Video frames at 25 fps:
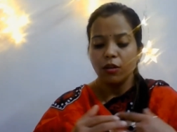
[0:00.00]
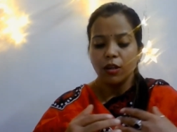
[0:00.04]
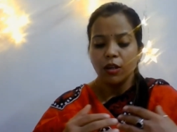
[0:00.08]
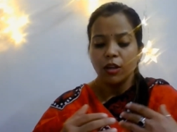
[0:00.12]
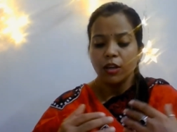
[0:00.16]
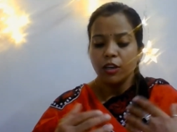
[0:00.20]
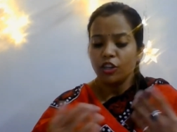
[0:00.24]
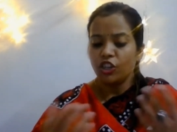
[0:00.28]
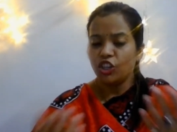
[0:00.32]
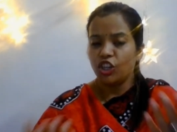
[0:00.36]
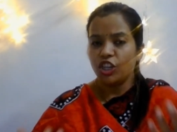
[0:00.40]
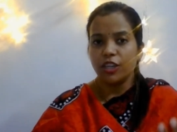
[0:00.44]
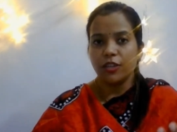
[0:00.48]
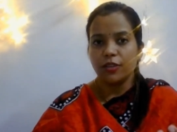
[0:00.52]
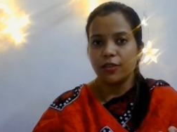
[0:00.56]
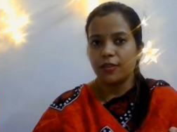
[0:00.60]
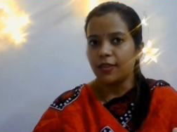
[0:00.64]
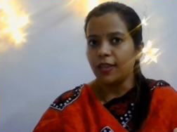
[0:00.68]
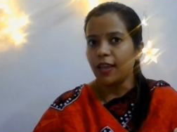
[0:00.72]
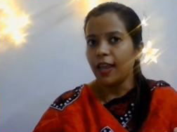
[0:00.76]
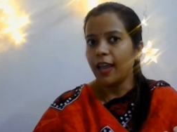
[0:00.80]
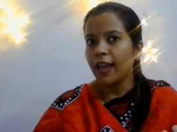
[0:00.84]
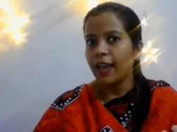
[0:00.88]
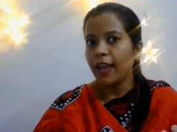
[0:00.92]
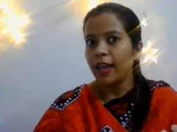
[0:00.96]
she
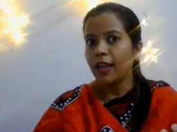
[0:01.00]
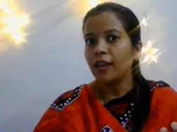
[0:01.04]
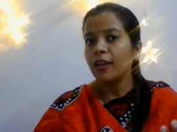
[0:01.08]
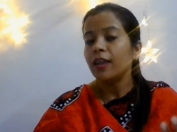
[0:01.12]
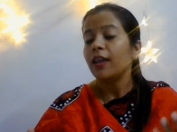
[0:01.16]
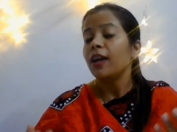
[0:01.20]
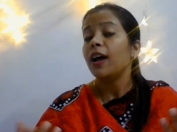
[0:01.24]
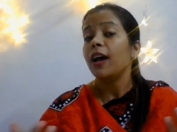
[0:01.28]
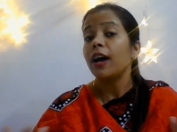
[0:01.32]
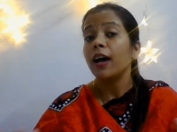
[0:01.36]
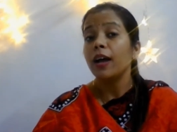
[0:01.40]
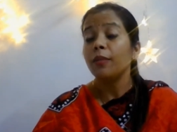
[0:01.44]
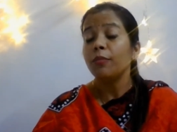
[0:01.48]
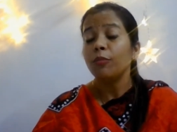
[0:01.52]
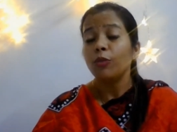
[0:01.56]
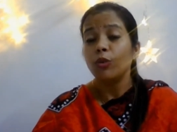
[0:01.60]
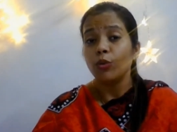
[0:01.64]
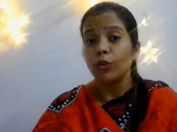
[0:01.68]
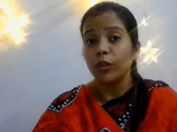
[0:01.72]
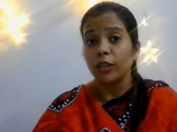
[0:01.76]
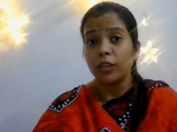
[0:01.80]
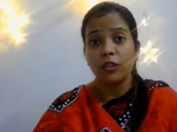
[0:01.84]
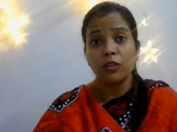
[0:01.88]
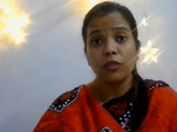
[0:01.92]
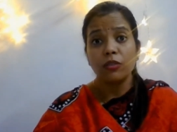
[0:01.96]
said, I'm
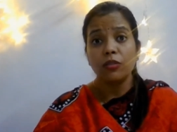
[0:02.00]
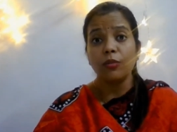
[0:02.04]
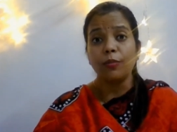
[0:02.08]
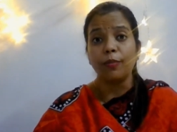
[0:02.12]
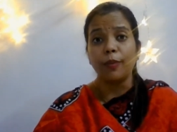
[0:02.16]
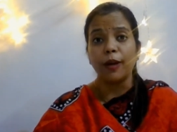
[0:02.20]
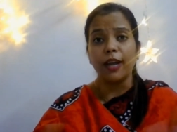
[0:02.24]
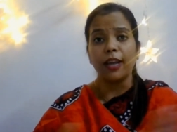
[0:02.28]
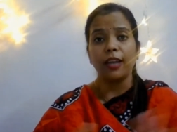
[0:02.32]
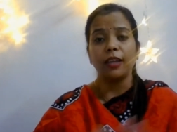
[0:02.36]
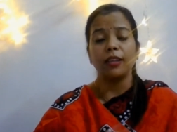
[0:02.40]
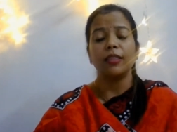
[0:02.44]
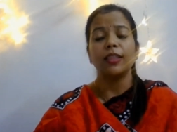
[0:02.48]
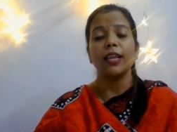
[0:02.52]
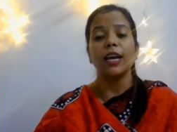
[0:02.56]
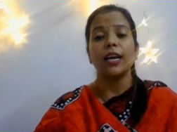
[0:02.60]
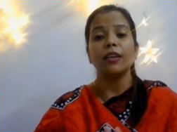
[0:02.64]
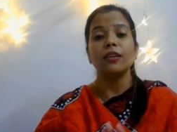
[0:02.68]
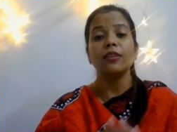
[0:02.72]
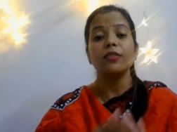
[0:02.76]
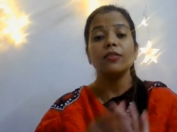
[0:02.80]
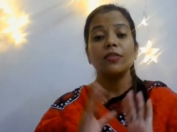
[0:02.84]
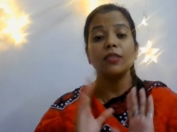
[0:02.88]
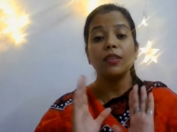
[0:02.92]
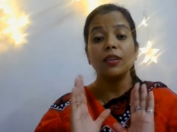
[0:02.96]
going to Dubai.
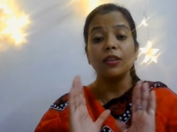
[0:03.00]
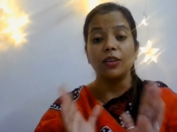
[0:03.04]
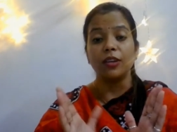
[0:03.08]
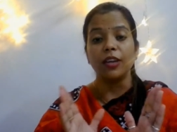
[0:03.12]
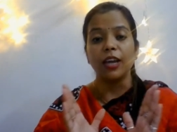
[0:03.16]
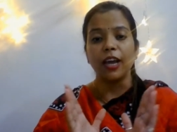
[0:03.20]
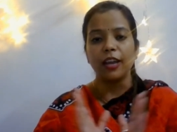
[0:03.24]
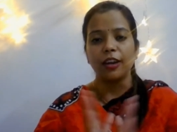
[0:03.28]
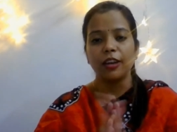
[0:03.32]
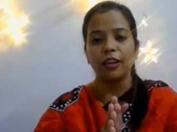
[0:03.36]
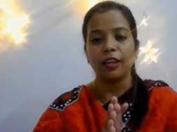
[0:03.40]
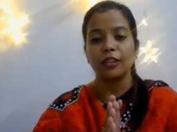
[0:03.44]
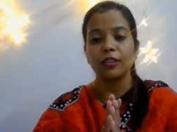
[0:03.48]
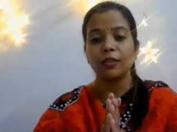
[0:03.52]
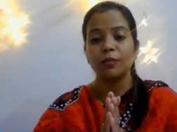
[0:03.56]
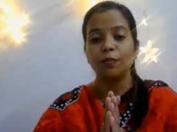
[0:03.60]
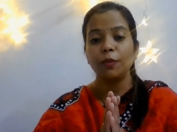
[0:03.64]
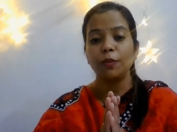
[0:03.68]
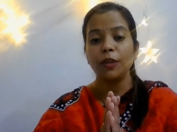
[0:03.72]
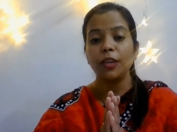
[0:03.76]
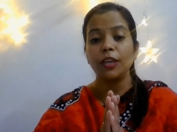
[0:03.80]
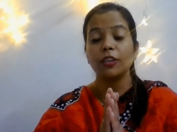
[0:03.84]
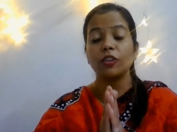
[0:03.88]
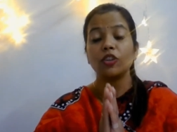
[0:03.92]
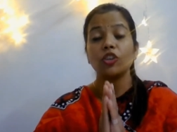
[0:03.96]
That is the direct
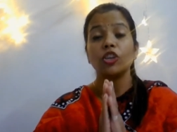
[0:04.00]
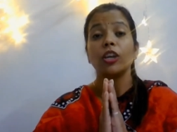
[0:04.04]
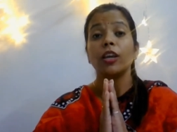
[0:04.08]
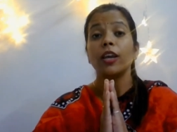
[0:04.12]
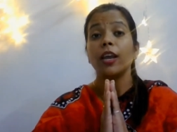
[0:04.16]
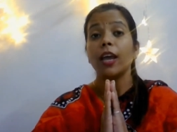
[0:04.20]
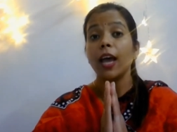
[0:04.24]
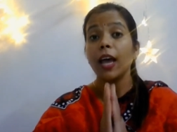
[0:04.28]
speech.